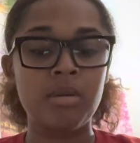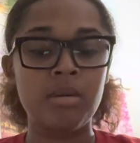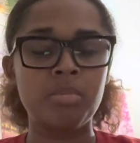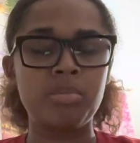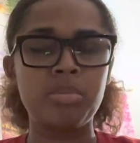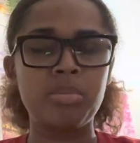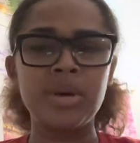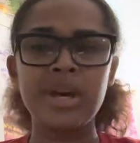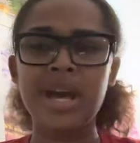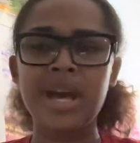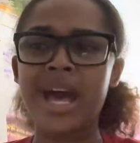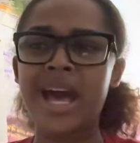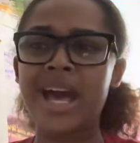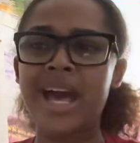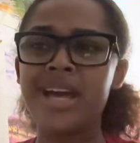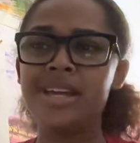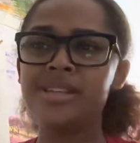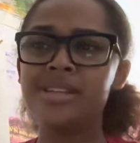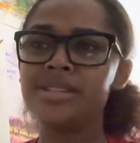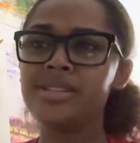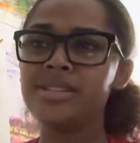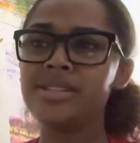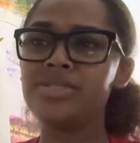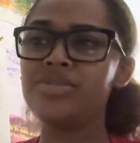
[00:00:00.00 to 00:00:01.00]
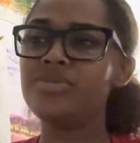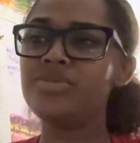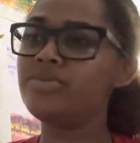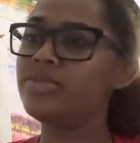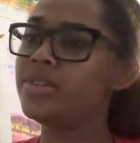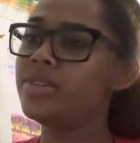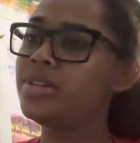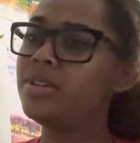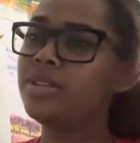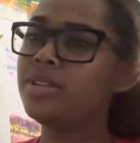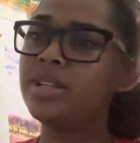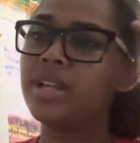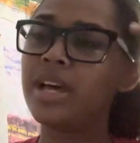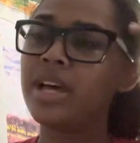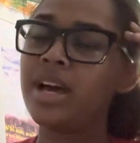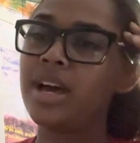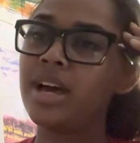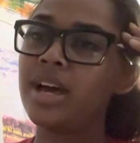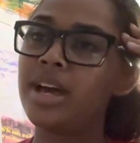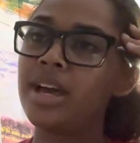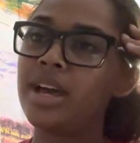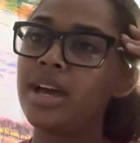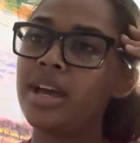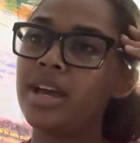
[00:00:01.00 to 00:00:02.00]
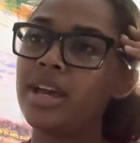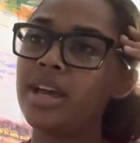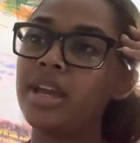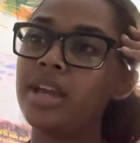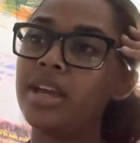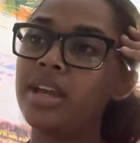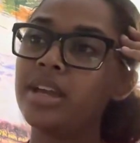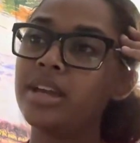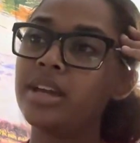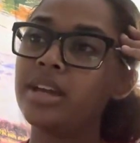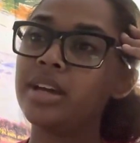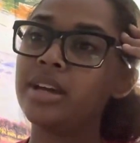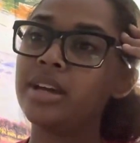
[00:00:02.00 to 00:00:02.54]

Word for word: but I just feel like,